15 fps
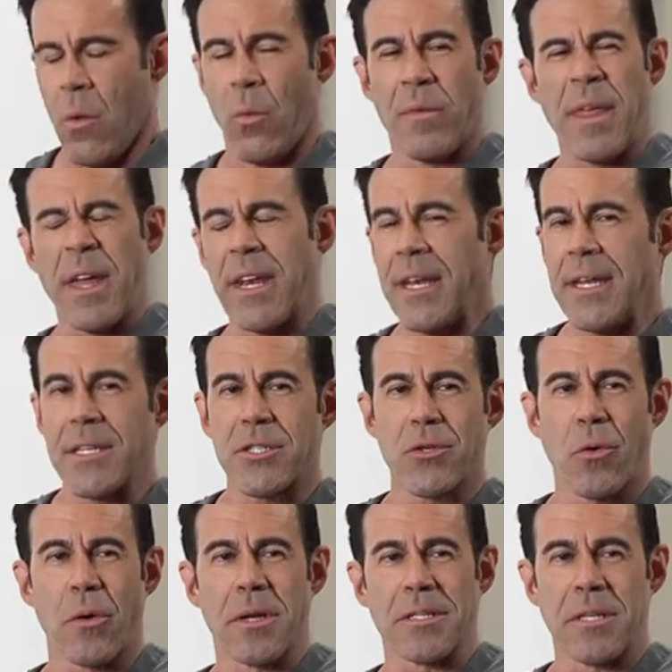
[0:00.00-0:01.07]
without any
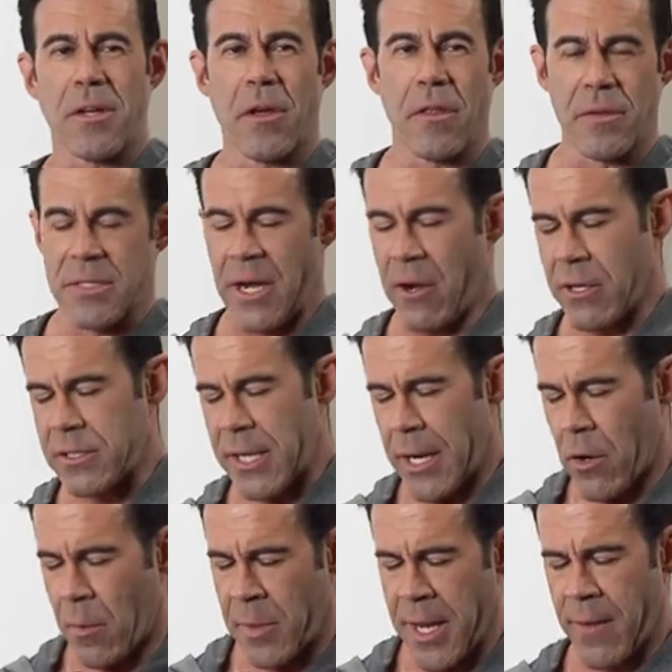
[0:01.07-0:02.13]
soreness in all those areas that I
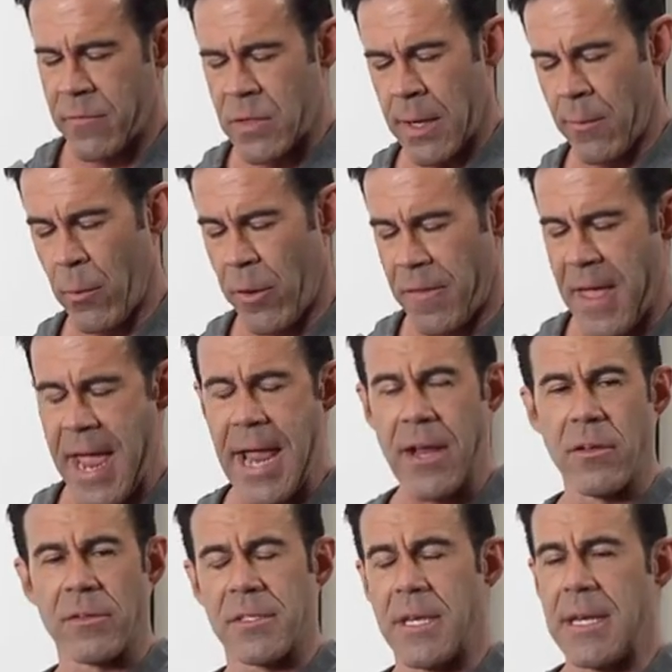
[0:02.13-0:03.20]
normally have trouble with,
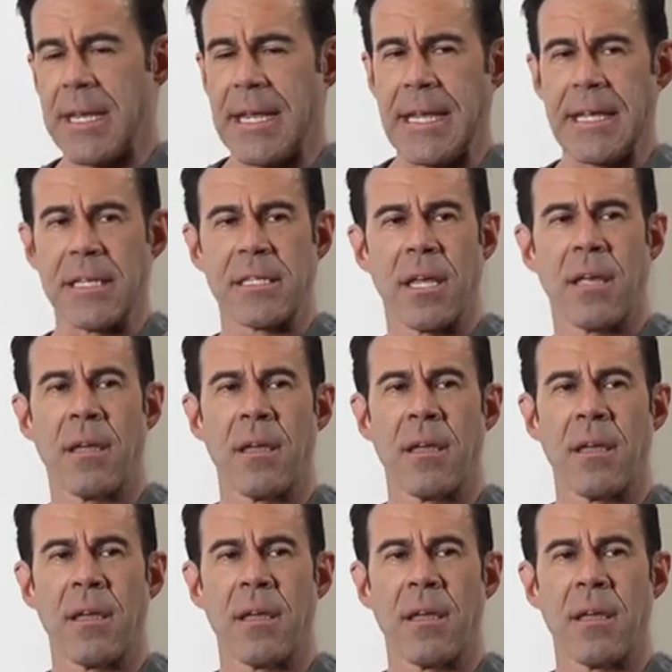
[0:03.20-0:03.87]
ankles and knees.